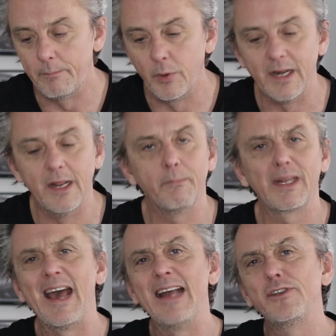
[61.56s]
putting in
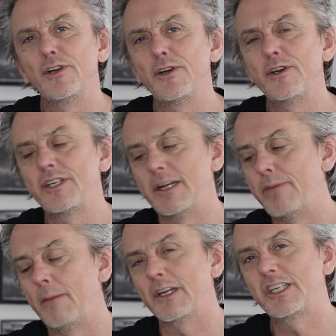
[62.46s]
planters and
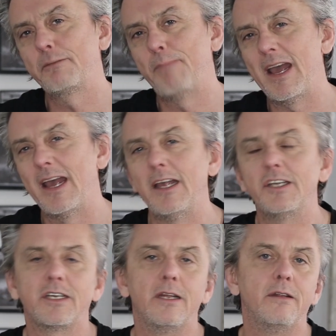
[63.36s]
public
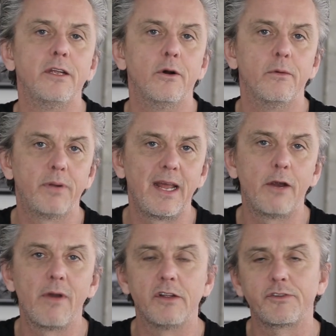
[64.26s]
space and
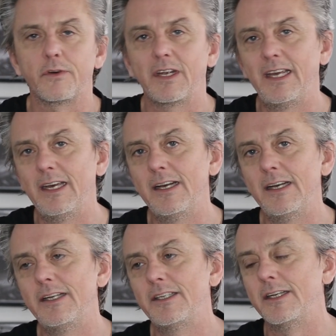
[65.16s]
playgrounds for
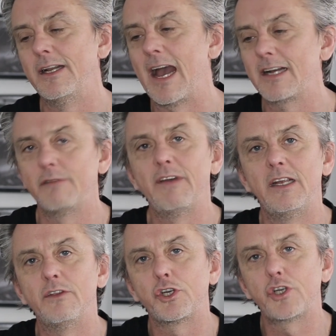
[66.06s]
kids and
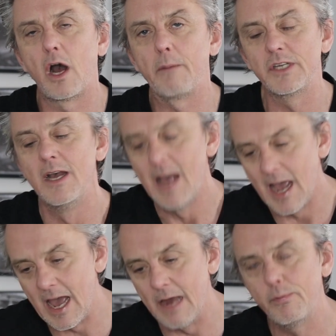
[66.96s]
activating the shops
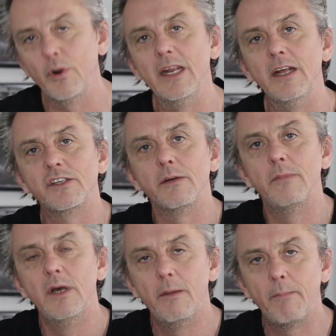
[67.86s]
and putting in
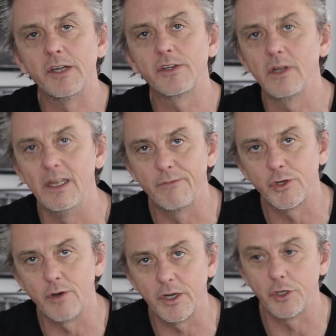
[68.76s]
some bicycle
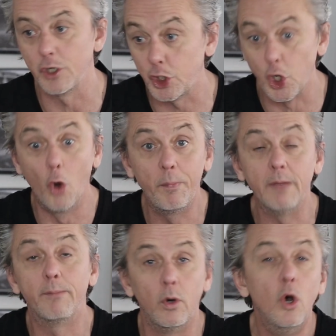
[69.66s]
infrastructure to show
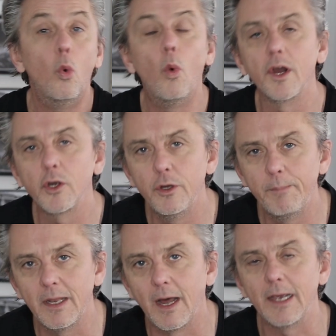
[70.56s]
people what it could
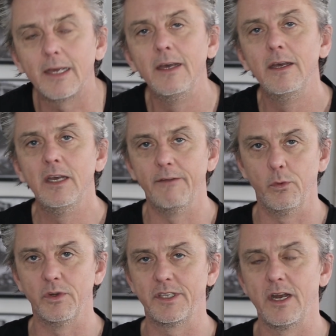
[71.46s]
be like if
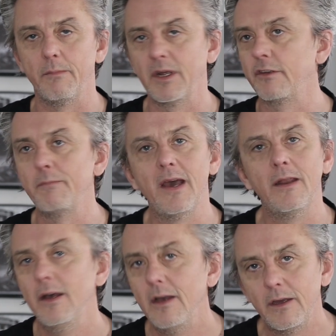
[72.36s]
it was there. Because
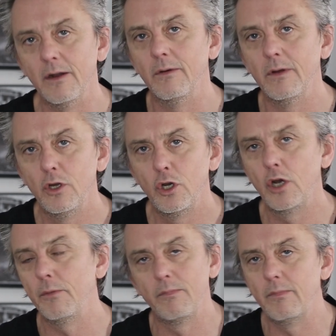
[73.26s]
man,
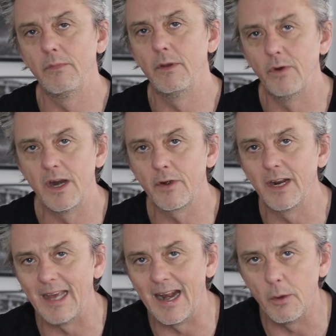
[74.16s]
we're never
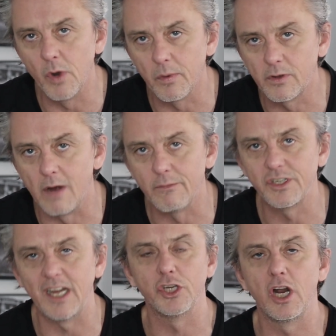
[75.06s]
going to get anywhere with
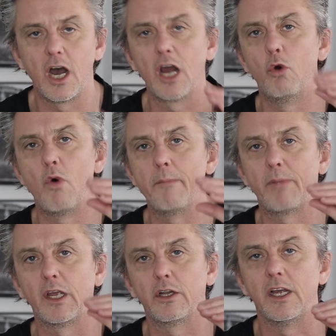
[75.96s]
conversation. I don't want
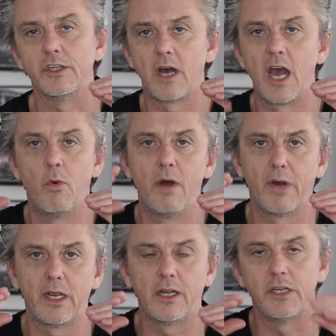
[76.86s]
bike lanes. I want
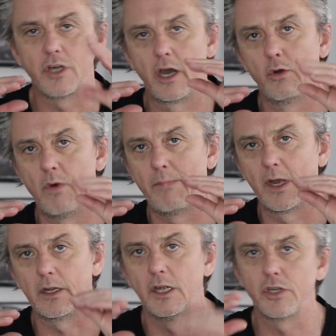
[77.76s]
bike lanes. I don't want
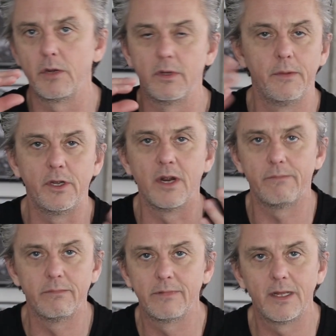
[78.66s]
bike lanes.
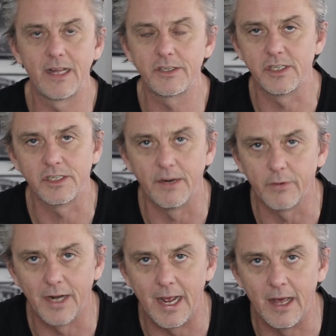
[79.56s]
That's just
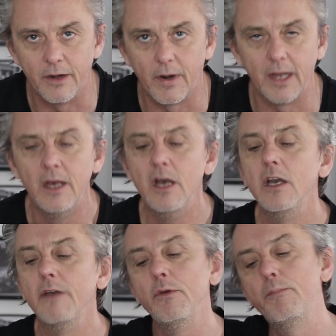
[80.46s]
never going to end, right?
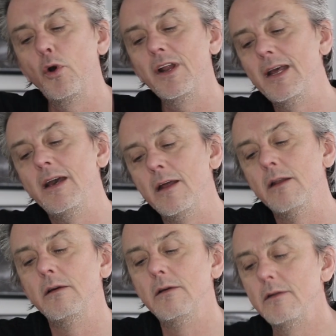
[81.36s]
If you put it in